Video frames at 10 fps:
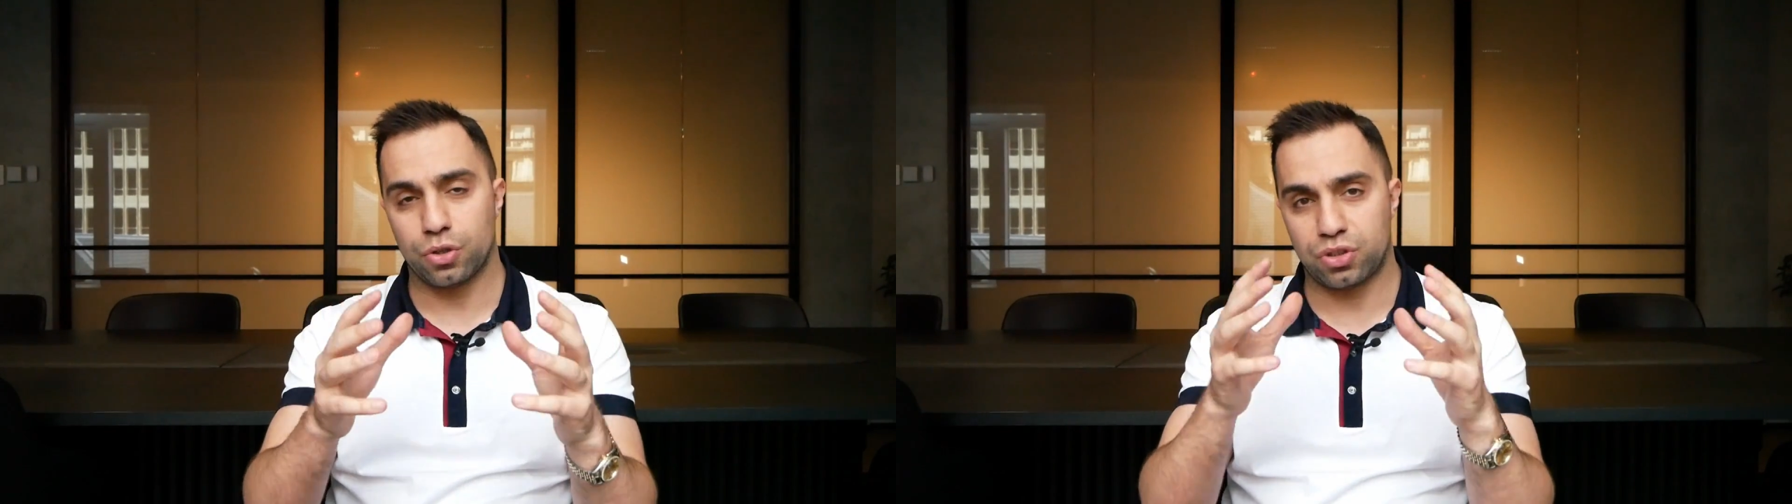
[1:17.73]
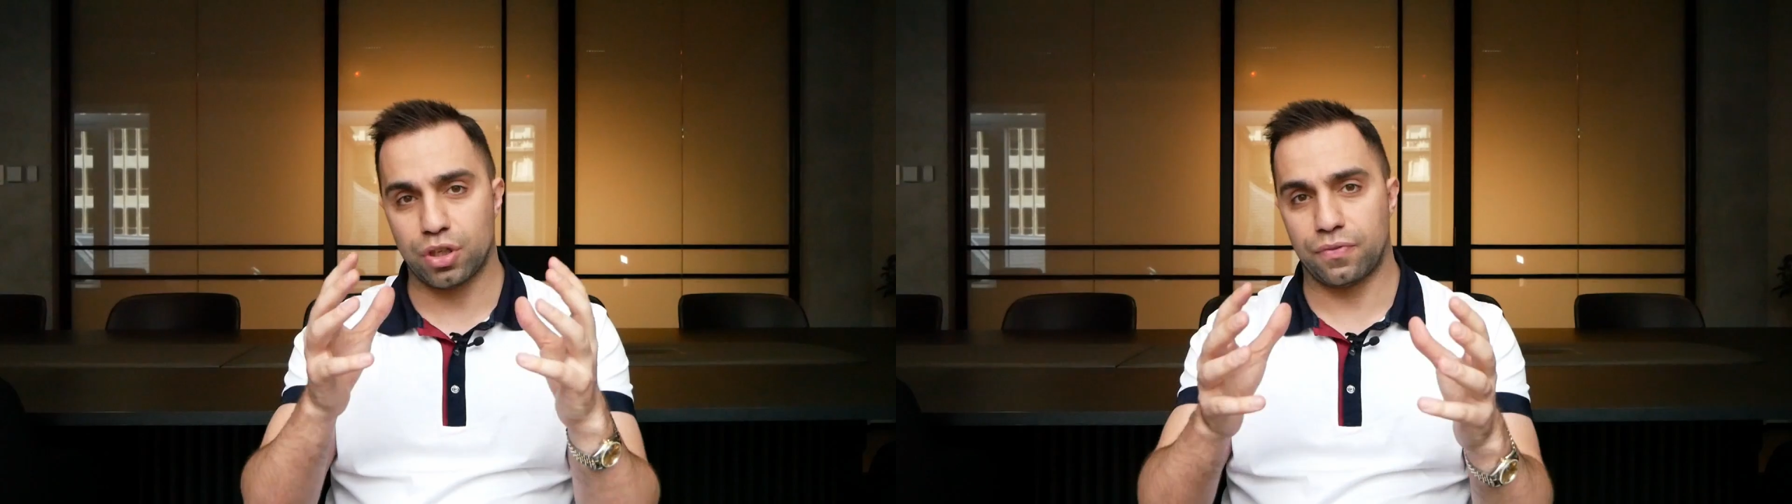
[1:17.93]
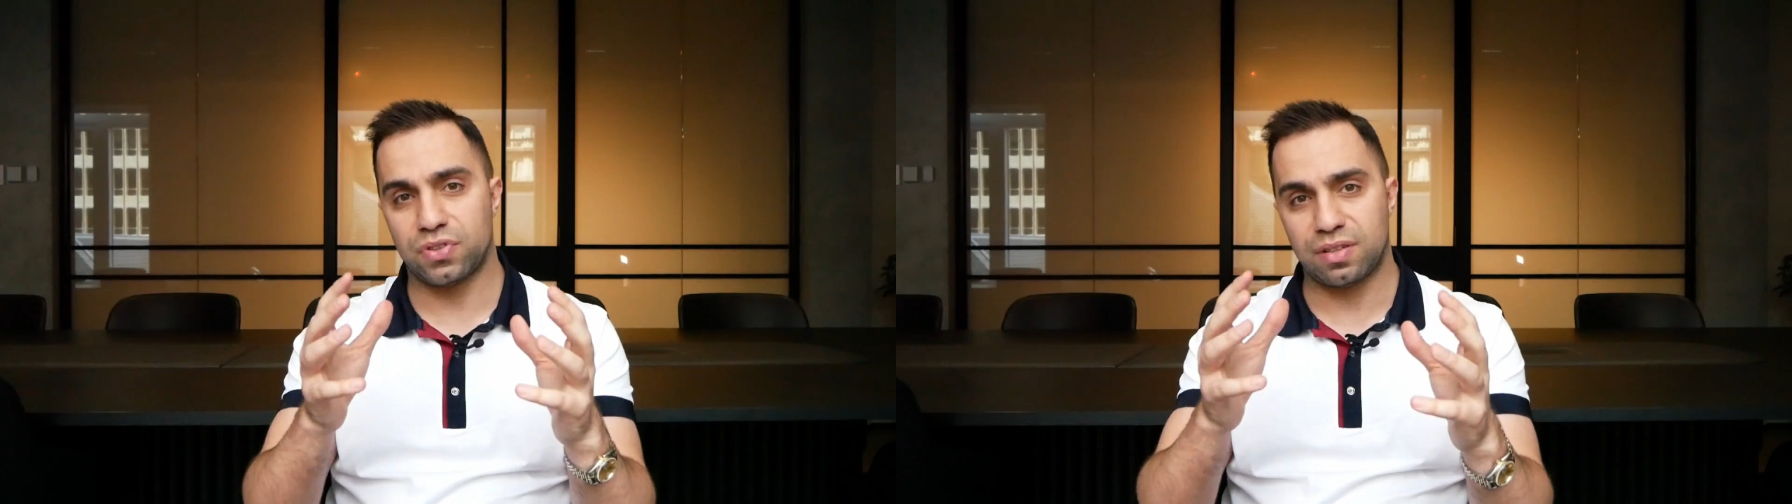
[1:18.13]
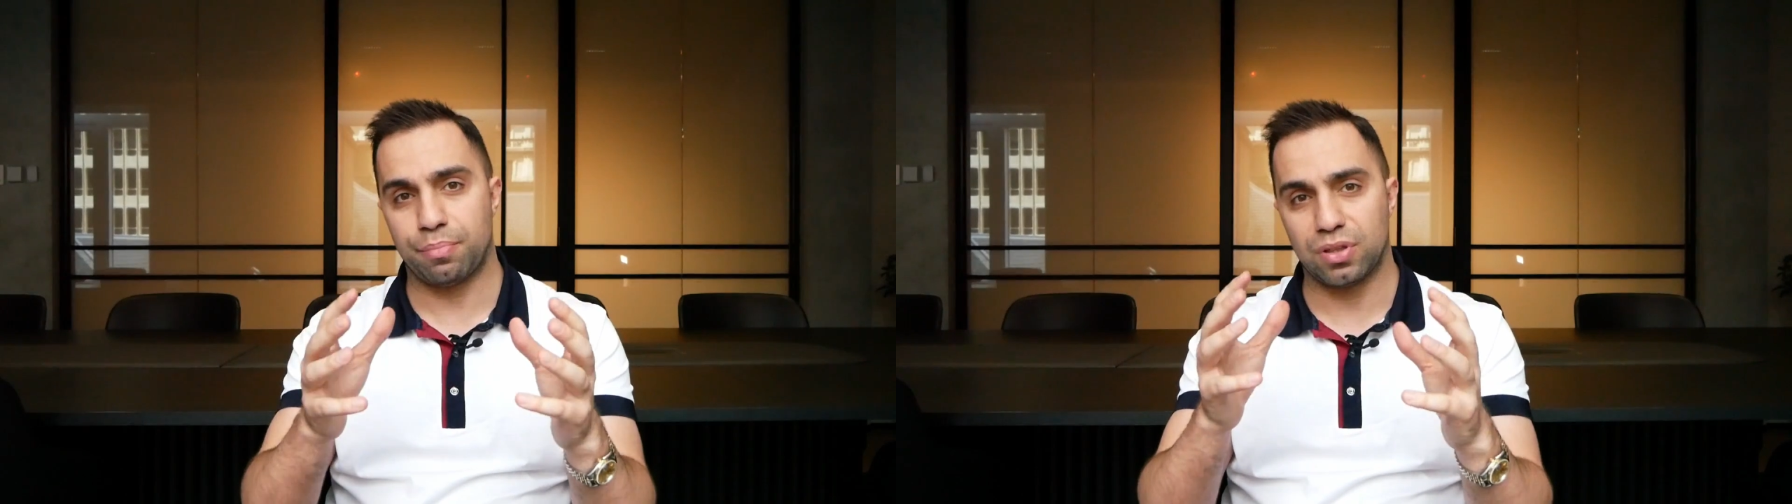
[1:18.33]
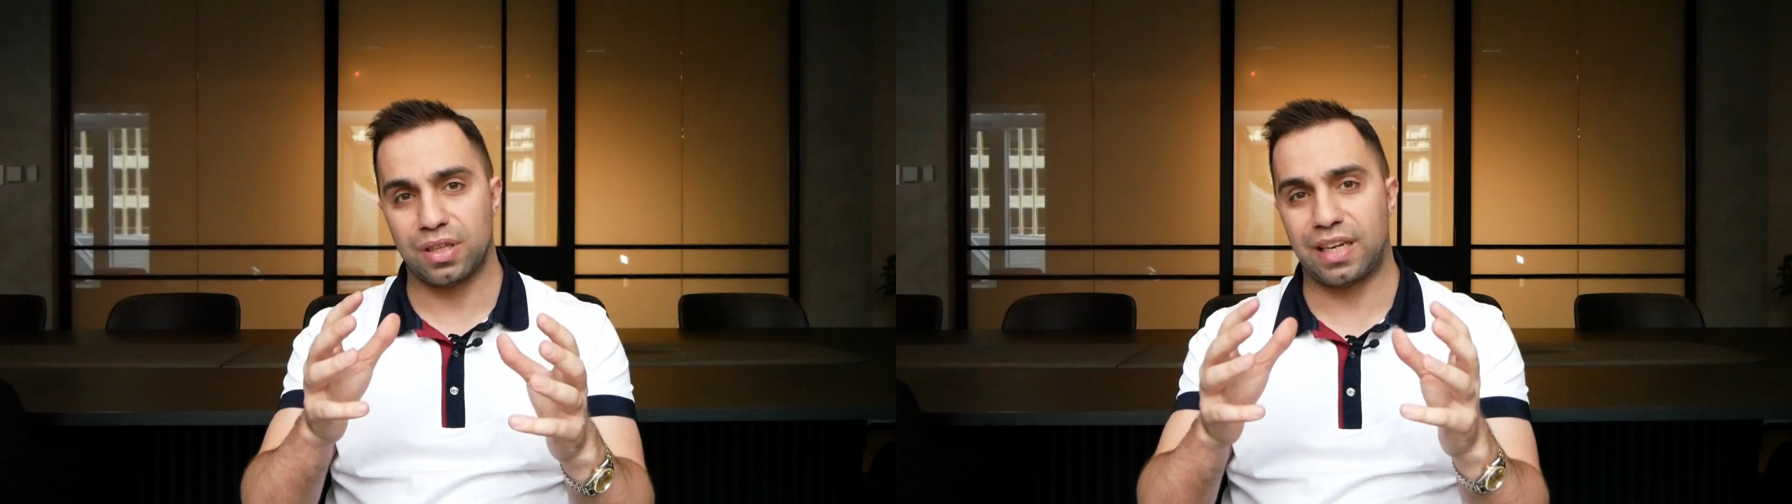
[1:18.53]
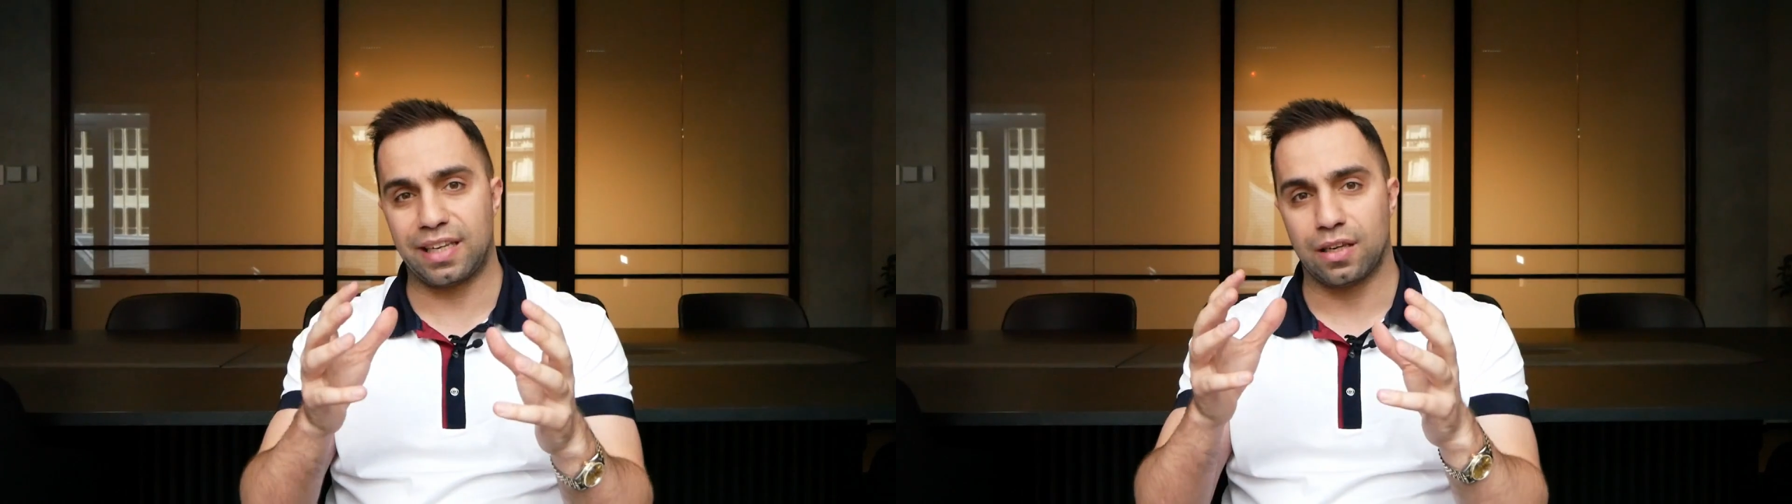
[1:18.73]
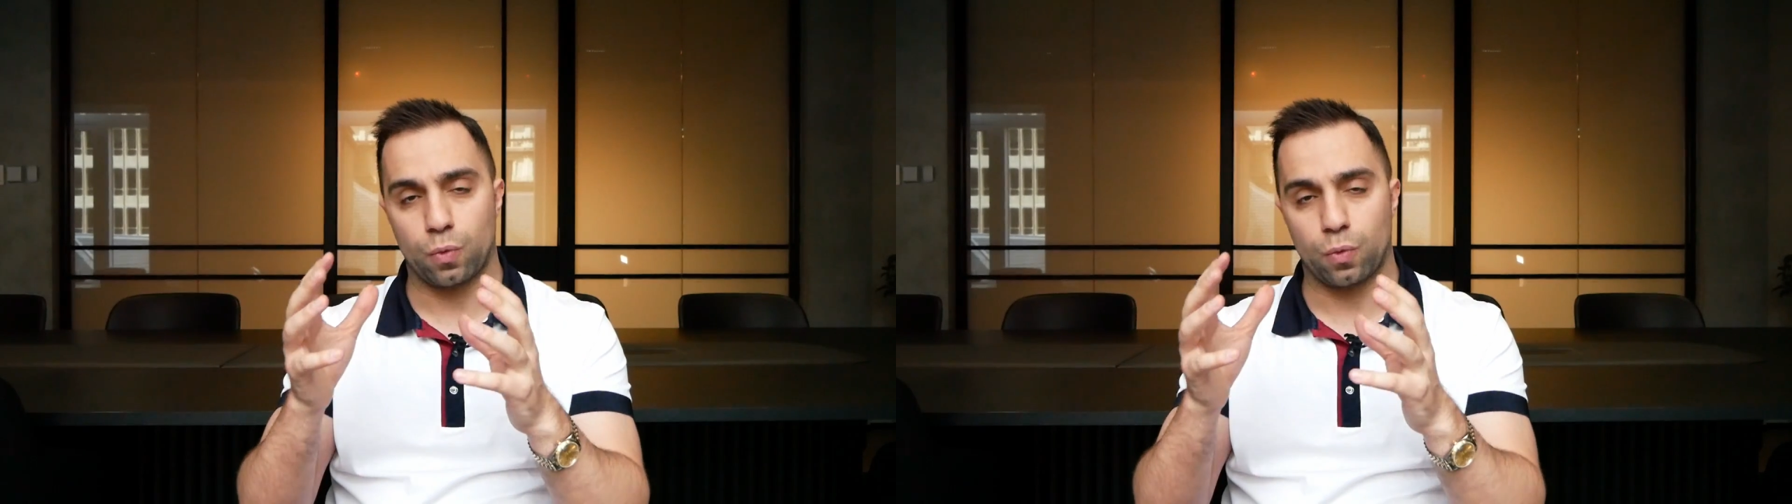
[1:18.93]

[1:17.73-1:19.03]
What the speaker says: your serviceability